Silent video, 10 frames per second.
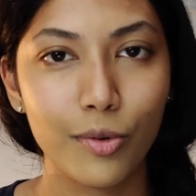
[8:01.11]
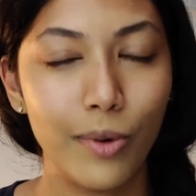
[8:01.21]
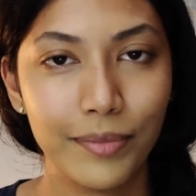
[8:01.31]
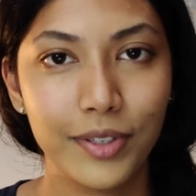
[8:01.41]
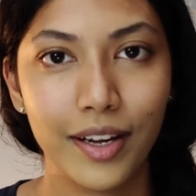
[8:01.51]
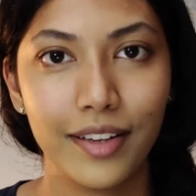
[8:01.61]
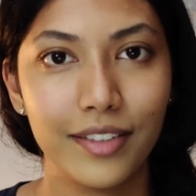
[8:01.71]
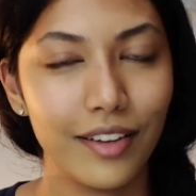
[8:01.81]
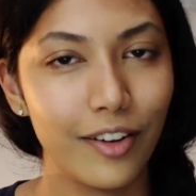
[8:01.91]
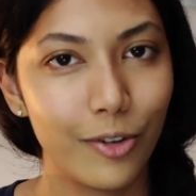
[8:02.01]
or
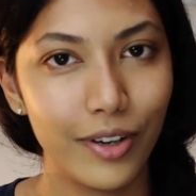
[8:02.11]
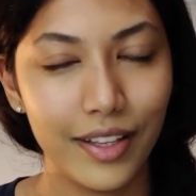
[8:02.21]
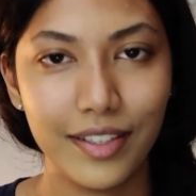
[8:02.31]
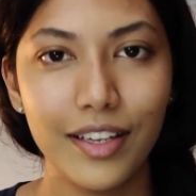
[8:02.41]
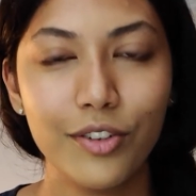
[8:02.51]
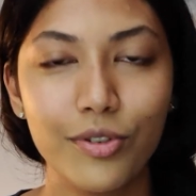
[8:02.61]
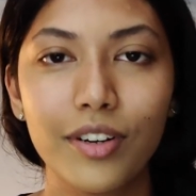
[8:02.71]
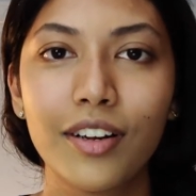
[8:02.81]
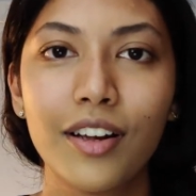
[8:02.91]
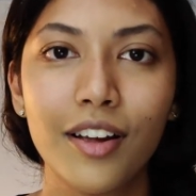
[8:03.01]
websites or
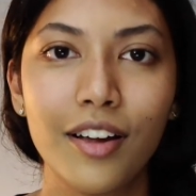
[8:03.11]
etc.,